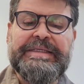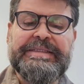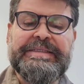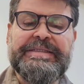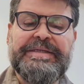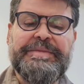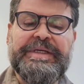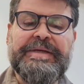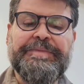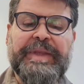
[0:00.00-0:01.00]

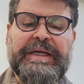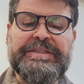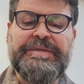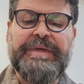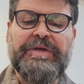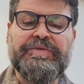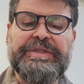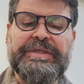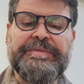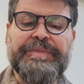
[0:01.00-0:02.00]
systemic
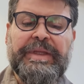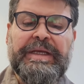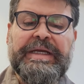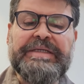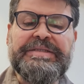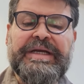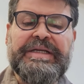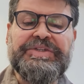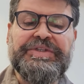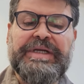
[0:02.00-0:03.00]
antibiotic,
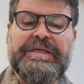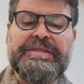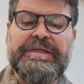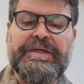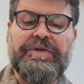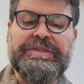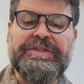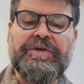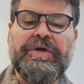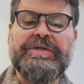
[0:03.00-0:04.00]
intralesional
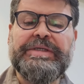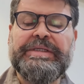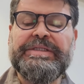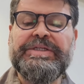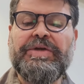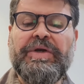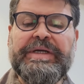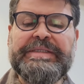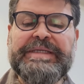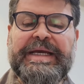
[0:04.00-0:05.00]

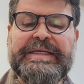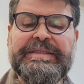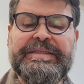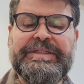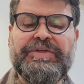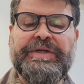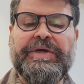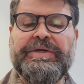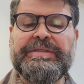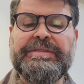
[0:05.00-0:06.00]
corticosteroids and
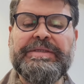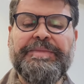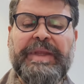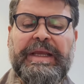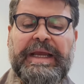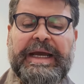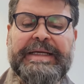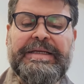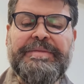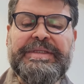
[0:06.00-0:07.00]
retinoids,
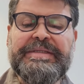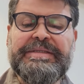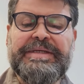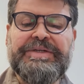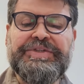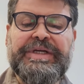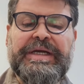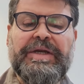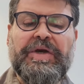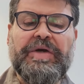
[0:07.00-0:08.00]
and limited
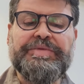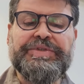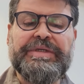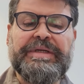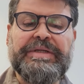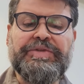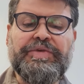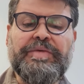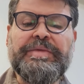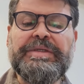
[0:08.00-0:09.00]
surgical option.
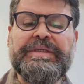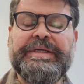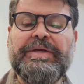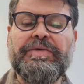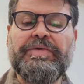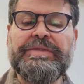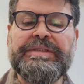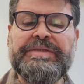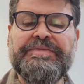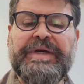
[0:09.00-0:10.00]
Tumor
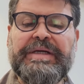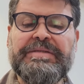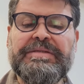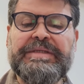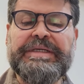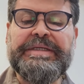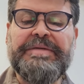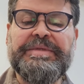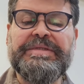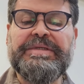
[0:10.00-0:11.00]
necrosis factor
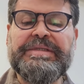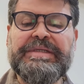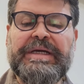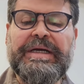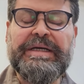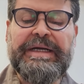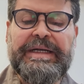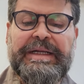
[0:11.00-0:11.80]
inhibitors are